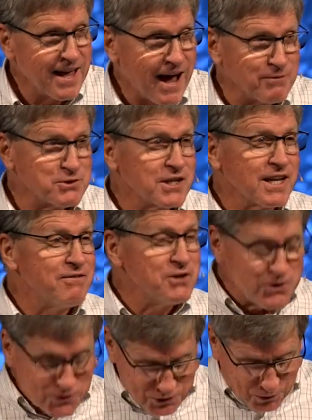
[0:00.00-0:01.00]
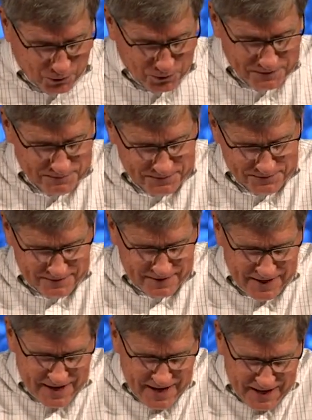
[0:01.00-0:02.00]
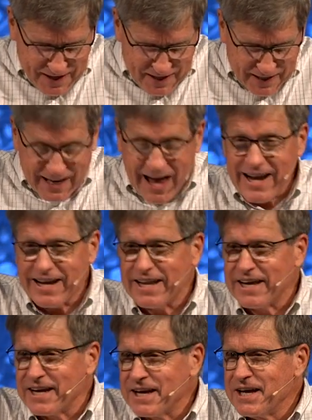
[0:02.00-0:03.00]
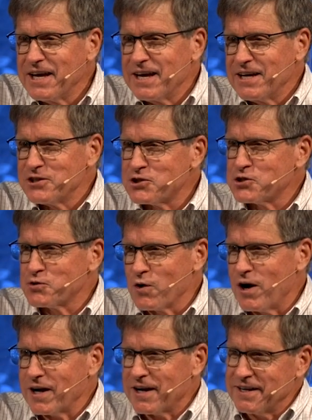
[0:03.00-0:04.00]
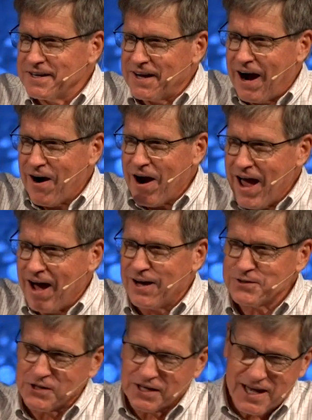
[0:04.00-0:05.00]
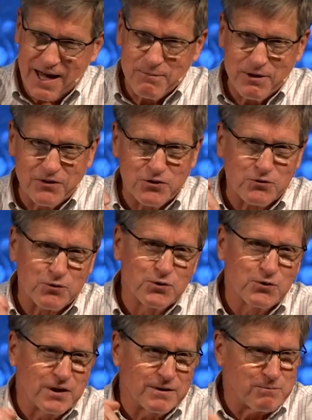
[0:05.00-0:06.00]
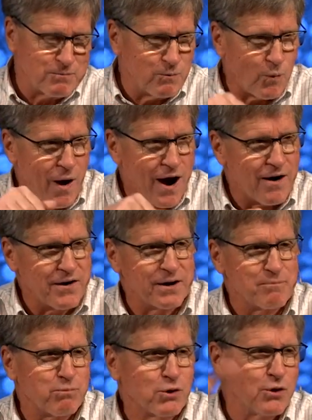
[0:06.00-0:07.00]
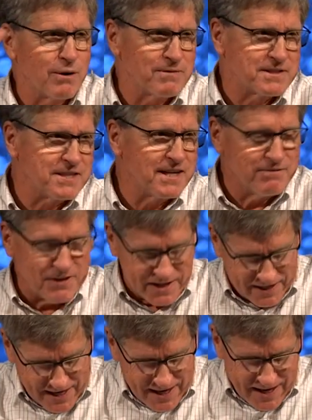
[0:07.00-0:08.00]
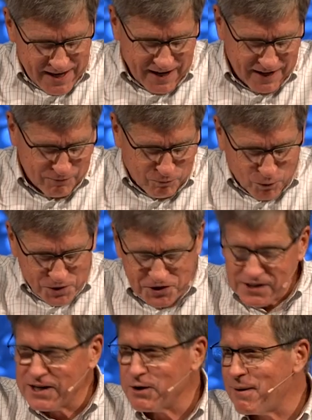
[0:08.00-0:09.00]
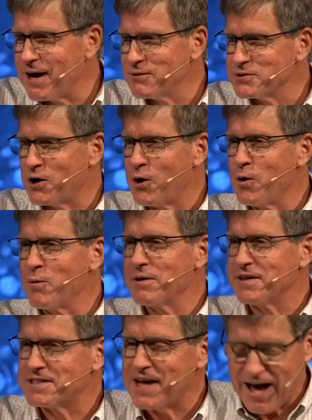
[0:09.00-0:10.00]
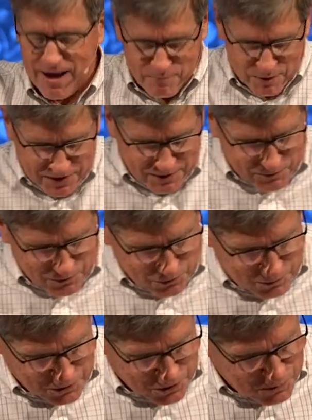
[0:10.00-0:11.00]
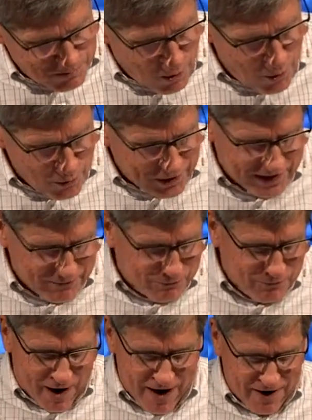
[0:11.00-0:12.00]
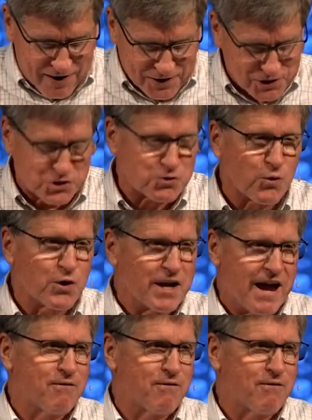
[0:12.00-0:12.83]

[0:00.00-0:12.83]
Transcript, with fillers: I was 11 years old. Lightning struck our house. It came in through the wiring and blew up the TV. Uh, fortunately, nobody was at home at the time, but smoke and fire destroyed